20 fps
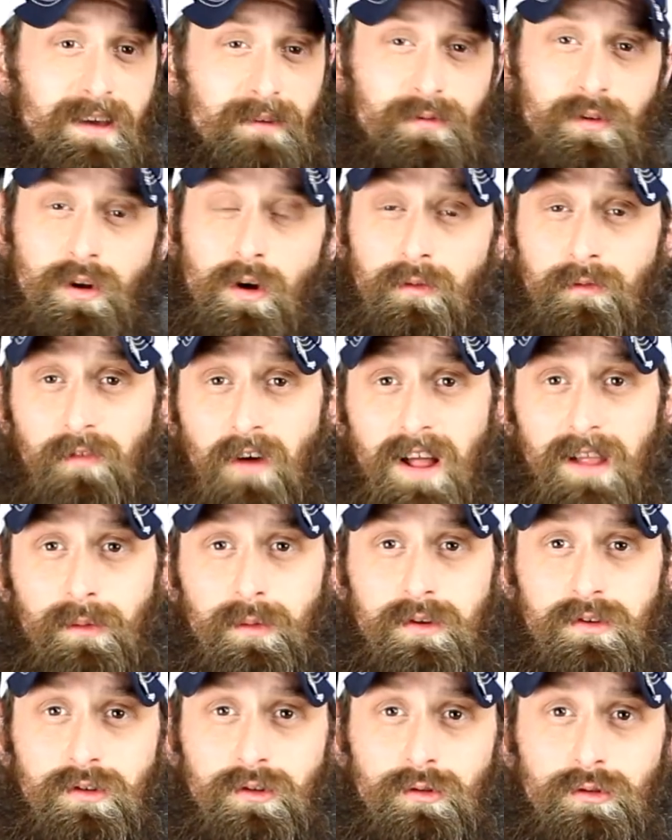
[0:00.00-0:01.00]
If you don't
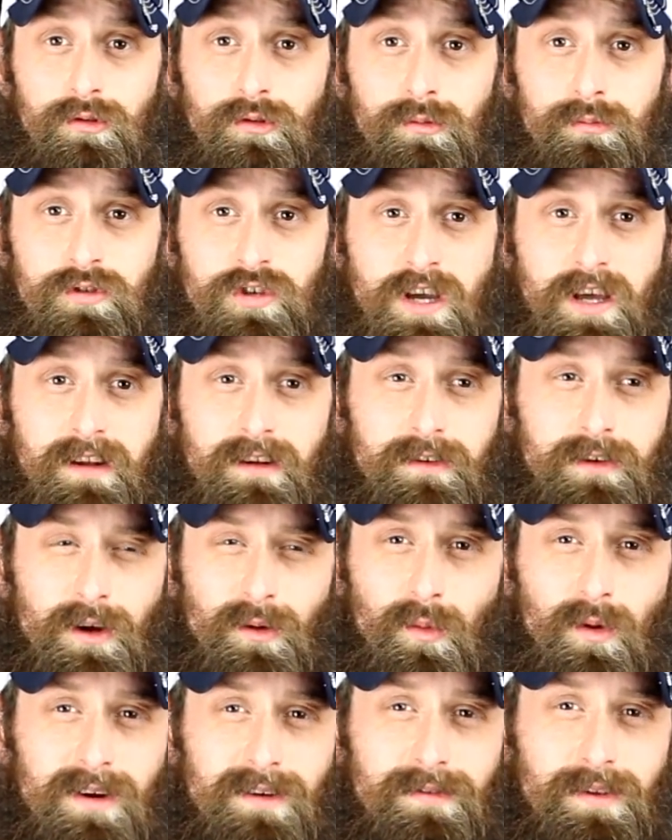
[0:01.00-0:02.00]
follow his YouTube channel,
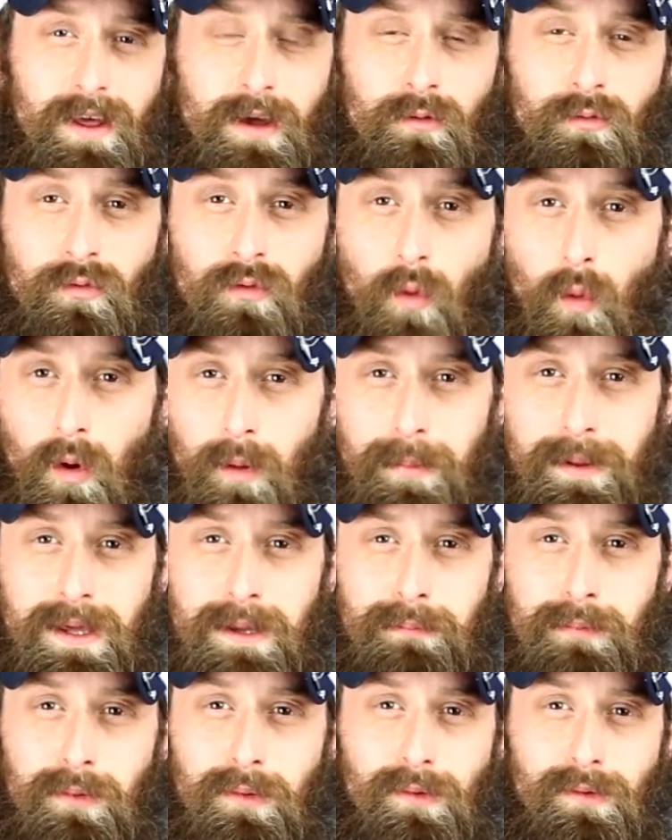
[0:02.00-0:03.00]
you're one of like four
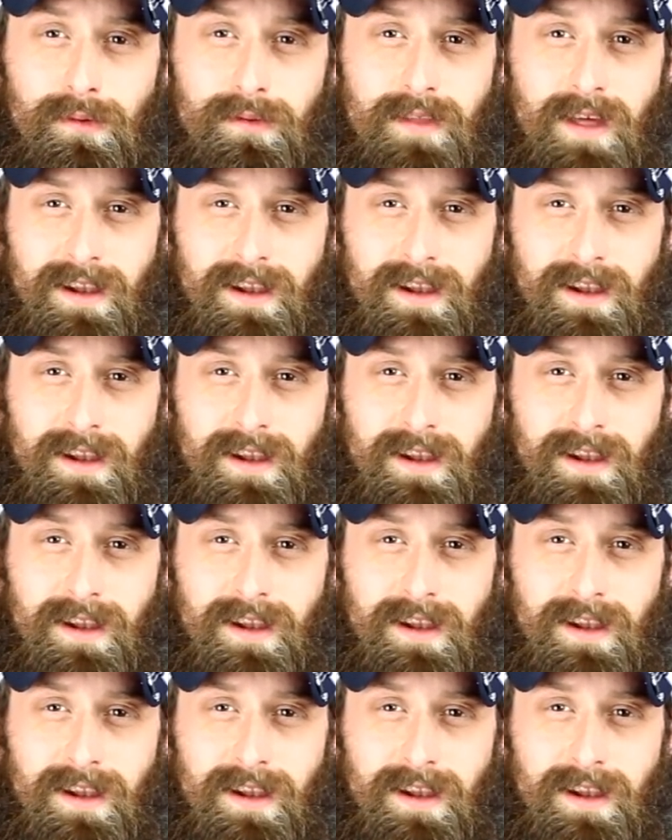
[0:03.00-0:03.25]
people